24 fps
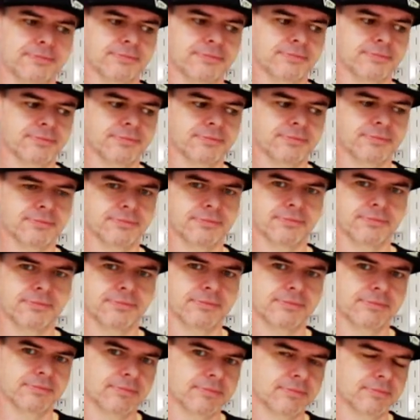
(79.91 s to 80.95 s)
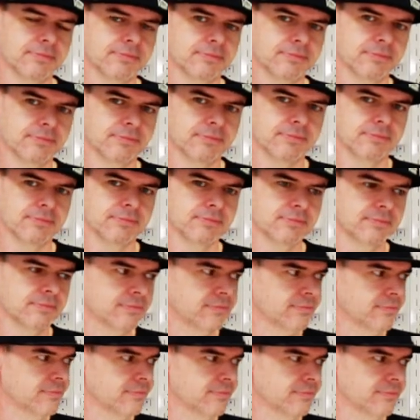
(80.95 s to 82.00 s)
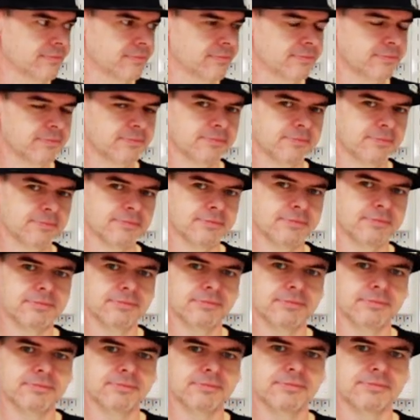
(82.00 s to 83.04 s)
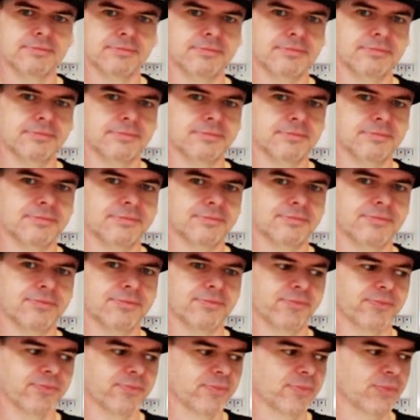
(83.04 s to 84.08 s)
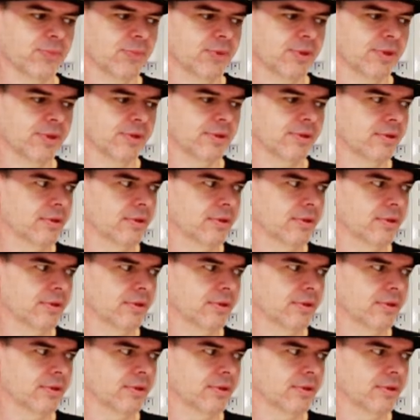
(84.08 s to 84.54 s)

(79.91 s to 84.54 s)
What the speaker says: No words are spoken by the person on screen.